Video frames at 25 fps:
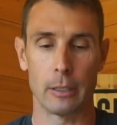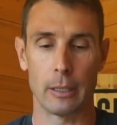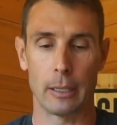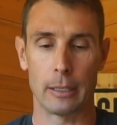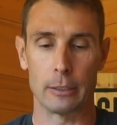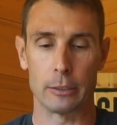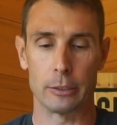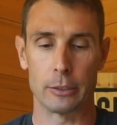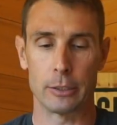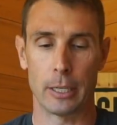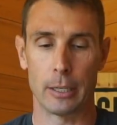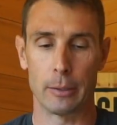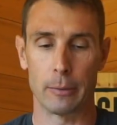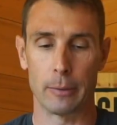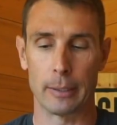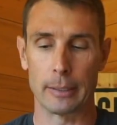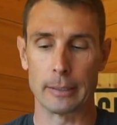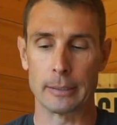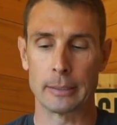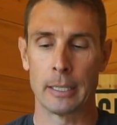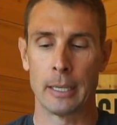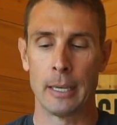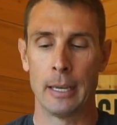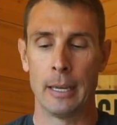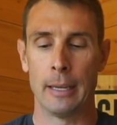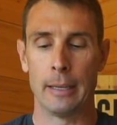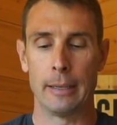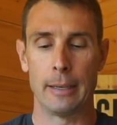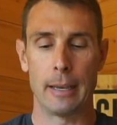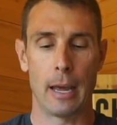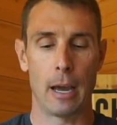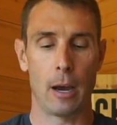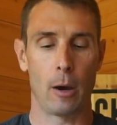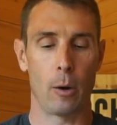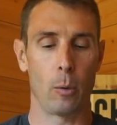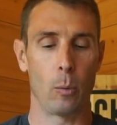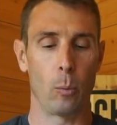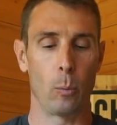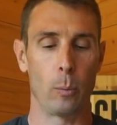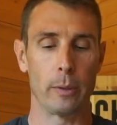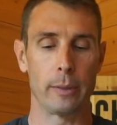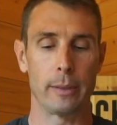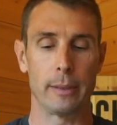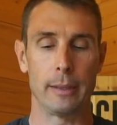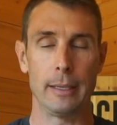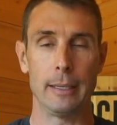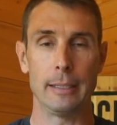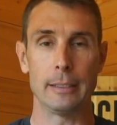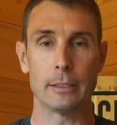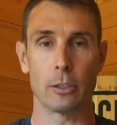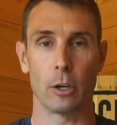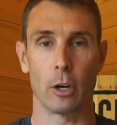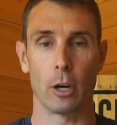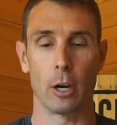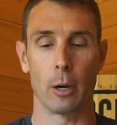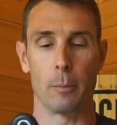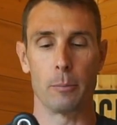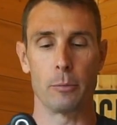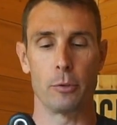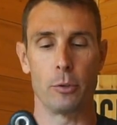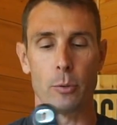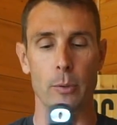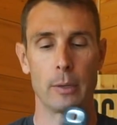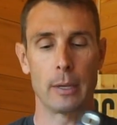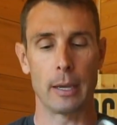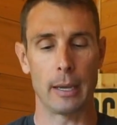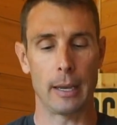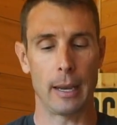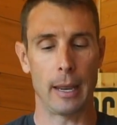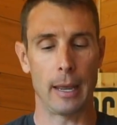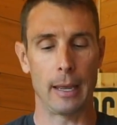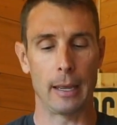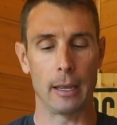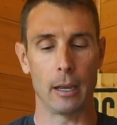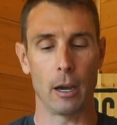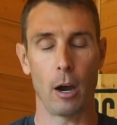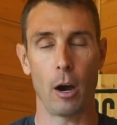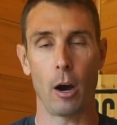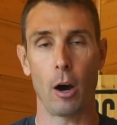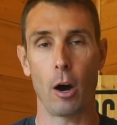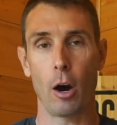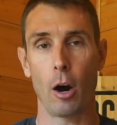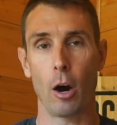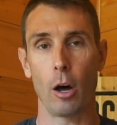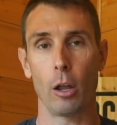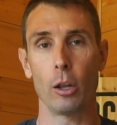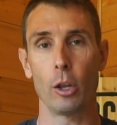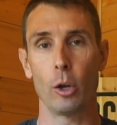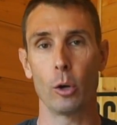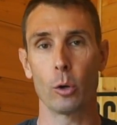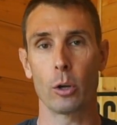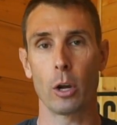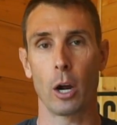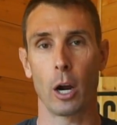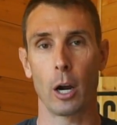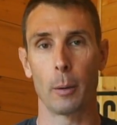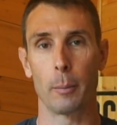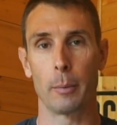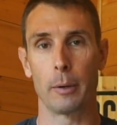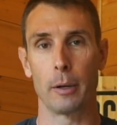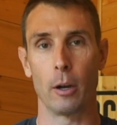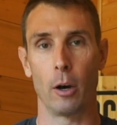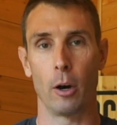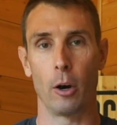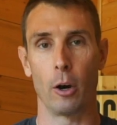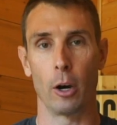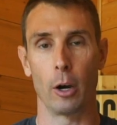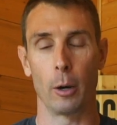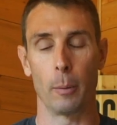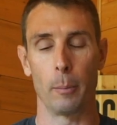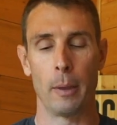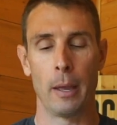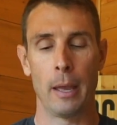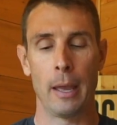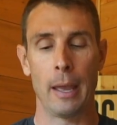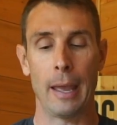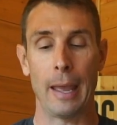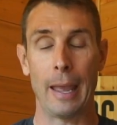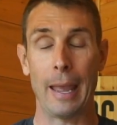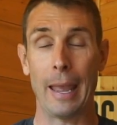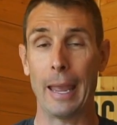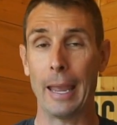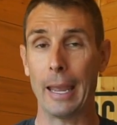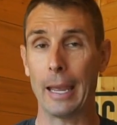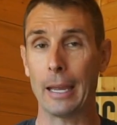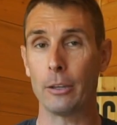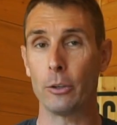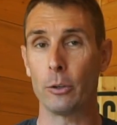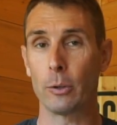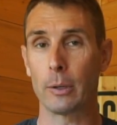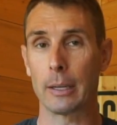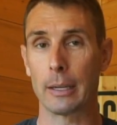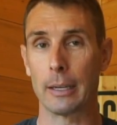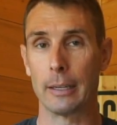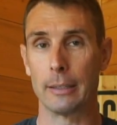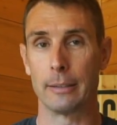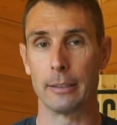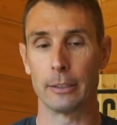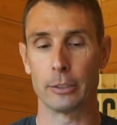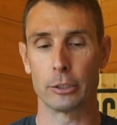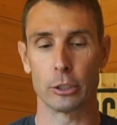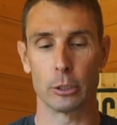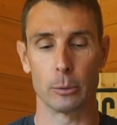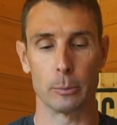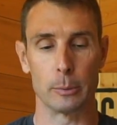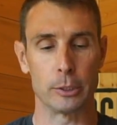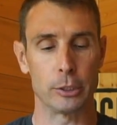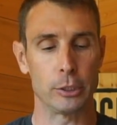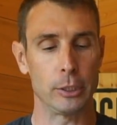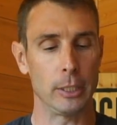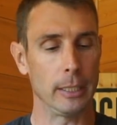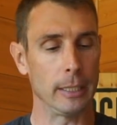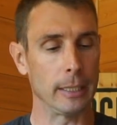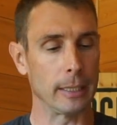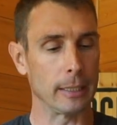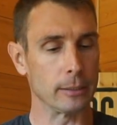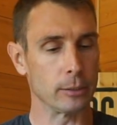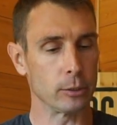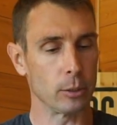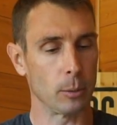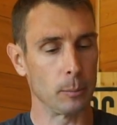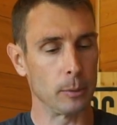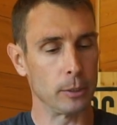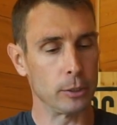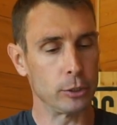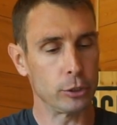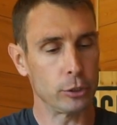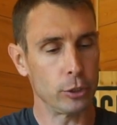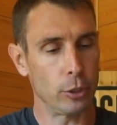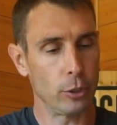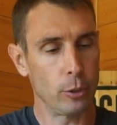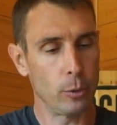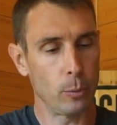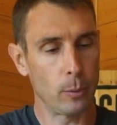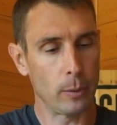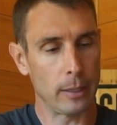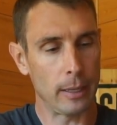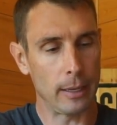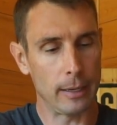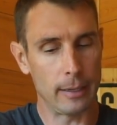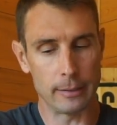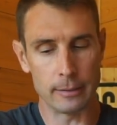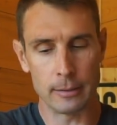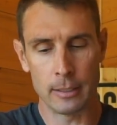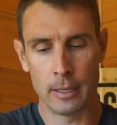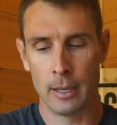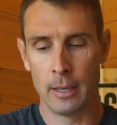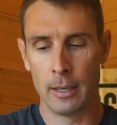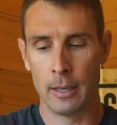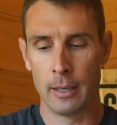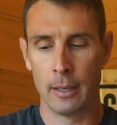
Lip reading: lighter chainrings. Now with these arms you get a hollow carbon arm and you get additional machining, and so I'm going to show you where that is.